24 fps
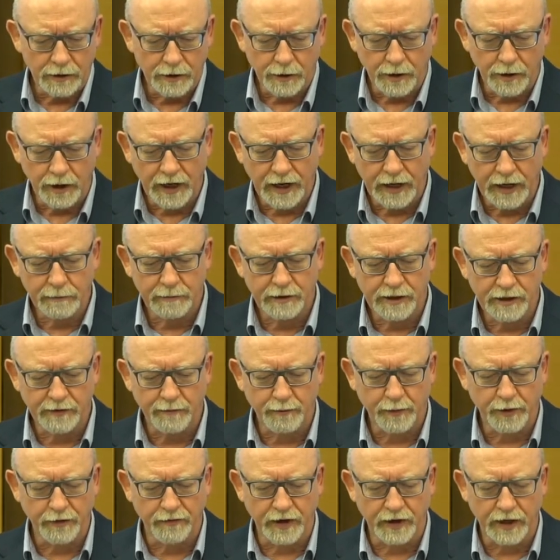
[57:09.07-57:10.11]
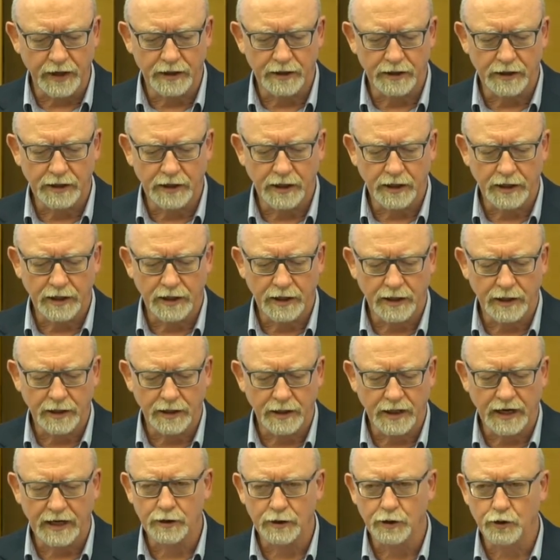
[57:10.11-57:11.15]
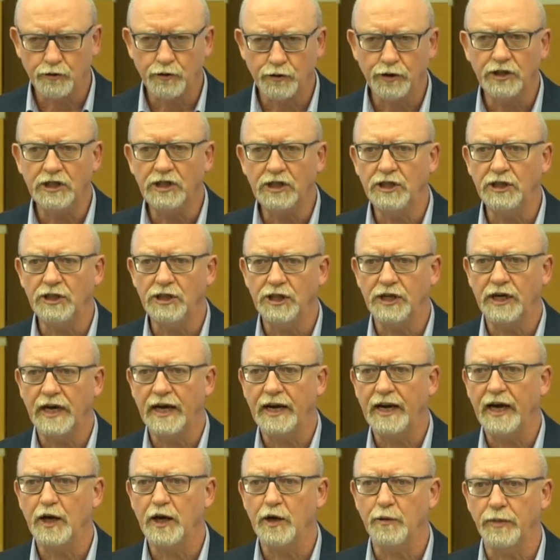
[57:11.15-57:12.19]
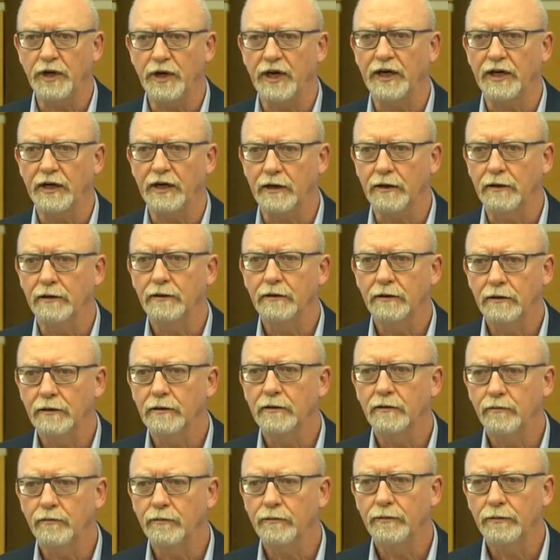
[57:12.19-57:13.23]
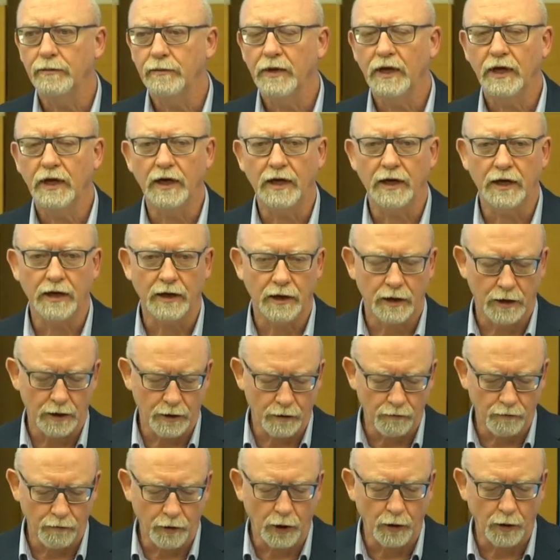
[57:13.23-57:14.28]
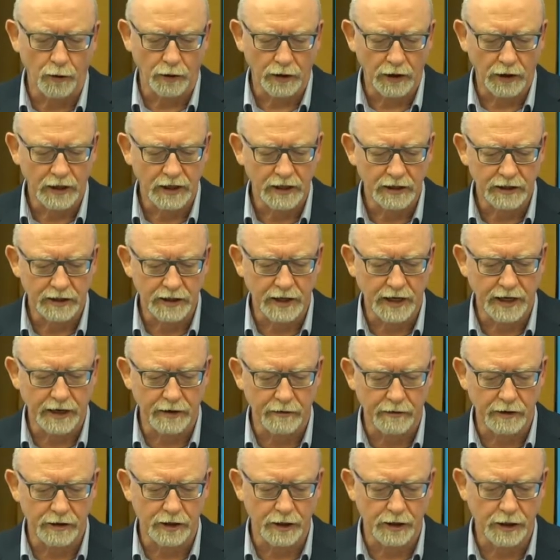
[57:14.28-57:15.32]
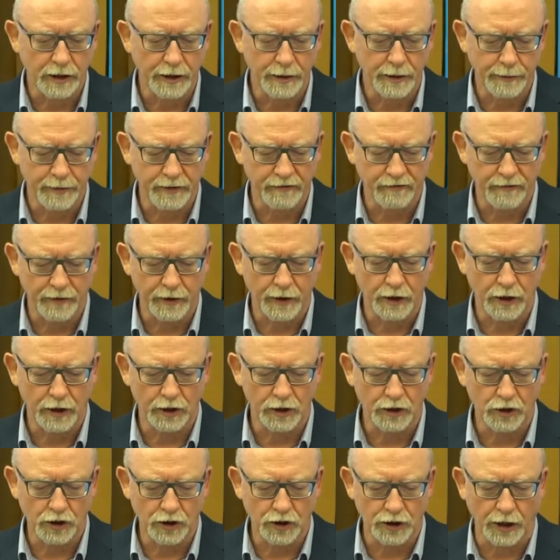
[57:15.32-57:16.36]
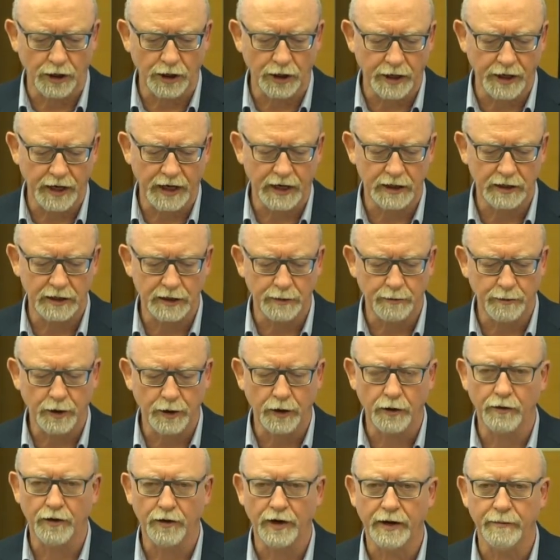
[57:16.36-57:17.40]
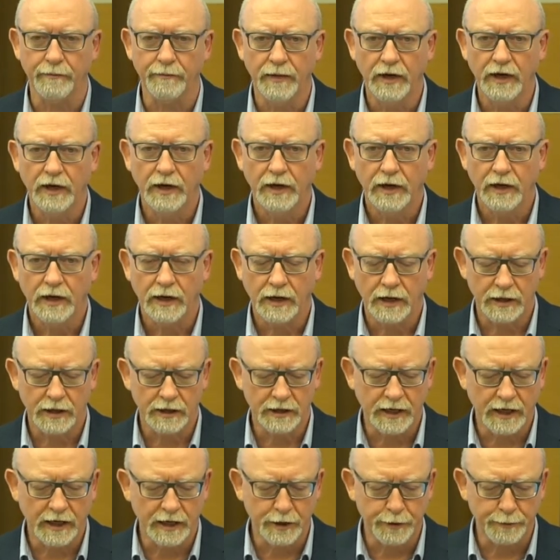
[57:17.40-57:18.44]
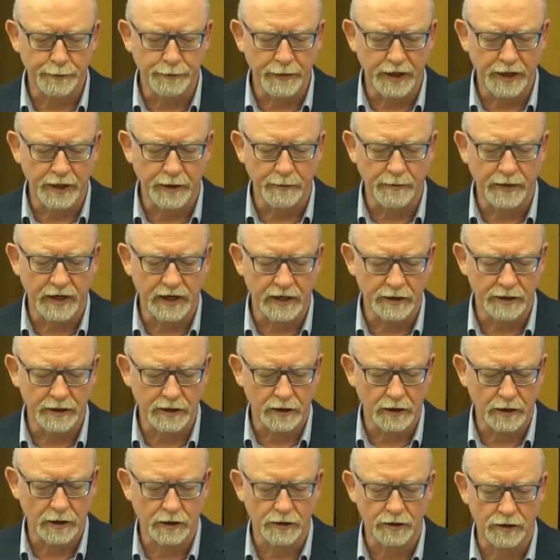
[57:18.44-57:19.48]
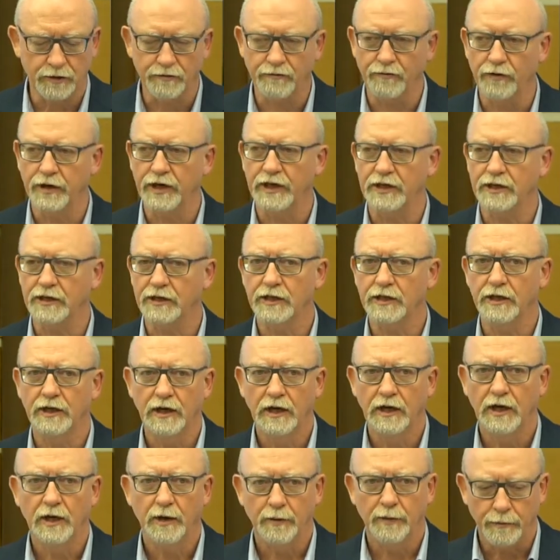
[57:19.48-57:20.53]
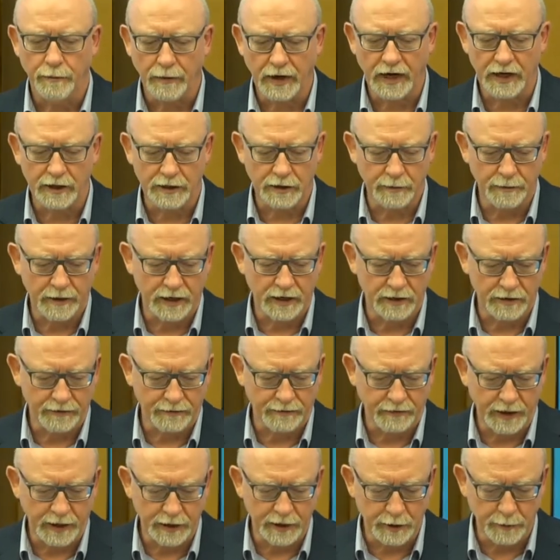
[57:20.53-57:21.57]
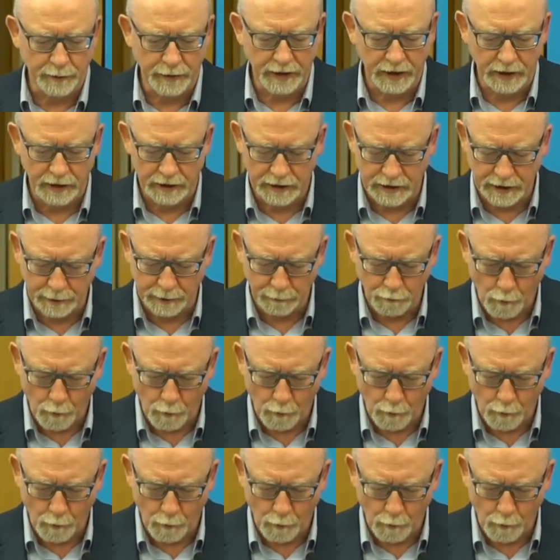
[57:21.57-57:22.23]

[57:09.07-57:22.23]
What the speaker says: the captive provides that strategic enabling role. It's there as a hub for the consolidated program, and it's there to minimize the cost of risk, maximize the flexibility.